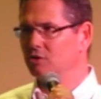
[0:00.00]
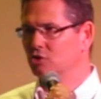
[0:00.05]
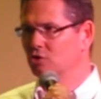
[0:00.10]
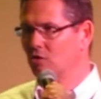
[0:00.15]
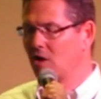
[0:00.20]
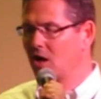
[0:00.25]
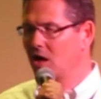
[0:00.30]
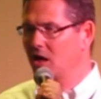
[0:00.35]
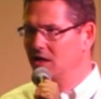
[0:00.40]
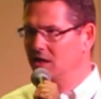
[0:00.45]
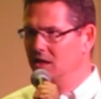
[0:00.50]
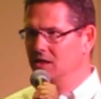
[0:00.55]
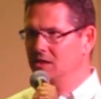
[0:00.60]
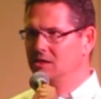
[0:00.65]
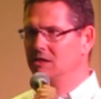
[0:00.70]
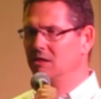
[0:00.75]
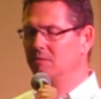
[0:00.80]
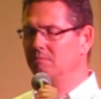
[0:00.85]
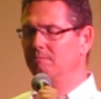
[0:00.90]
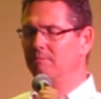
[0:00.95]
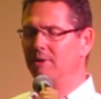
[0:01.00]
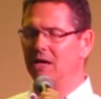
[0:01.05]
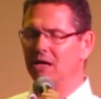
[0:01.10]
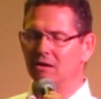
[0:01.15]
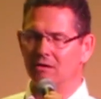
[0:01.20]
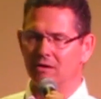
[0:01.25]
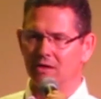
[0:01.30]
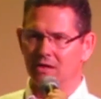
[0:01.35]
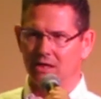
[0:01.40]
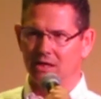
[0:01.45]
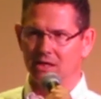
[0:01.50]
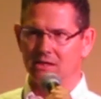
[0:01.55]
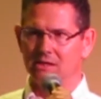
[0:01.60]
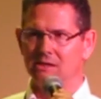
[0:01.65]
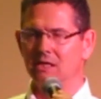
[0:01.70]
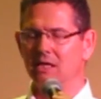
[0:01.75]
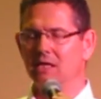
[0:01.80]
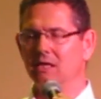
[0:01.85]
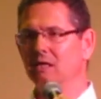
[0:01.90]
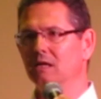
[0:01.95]
dryness and
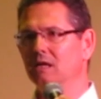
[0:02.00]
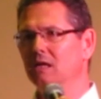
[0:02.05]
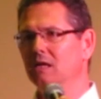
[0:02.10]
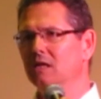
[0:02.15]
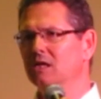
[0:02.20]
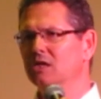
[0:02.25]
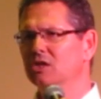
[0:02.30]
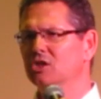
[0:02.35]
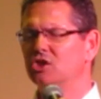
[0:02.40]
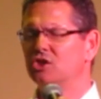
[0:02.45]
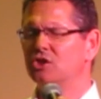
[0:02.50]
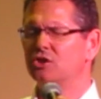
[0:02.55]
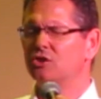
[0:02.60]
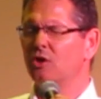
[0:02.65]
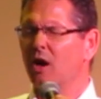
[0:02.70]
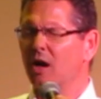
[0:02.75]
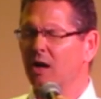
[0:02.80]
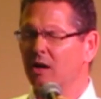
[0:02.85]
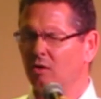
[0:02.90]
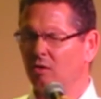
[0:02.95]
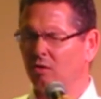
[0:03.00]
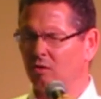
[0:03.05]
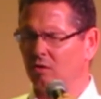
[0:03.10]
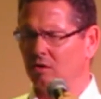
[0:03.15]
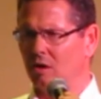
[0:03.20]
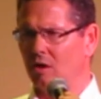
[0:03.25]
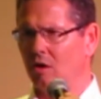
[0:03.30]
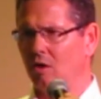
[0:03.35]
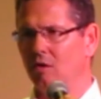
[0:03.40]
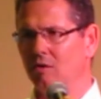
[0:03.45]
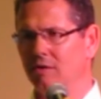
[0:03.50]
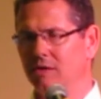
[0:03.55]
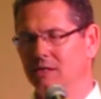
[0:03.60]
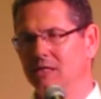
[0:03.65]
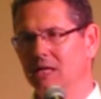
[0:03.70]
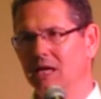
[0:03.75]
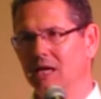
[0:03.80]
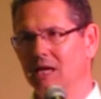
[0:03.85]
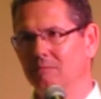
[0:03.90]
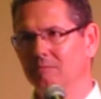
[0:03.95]
barrenness and struggle all
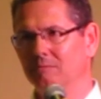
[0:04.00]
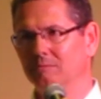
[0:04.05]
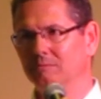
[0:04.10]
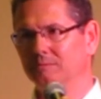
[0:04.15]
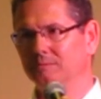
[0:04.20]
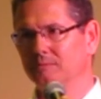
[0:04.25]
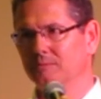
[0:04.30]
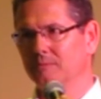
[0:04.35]
the time.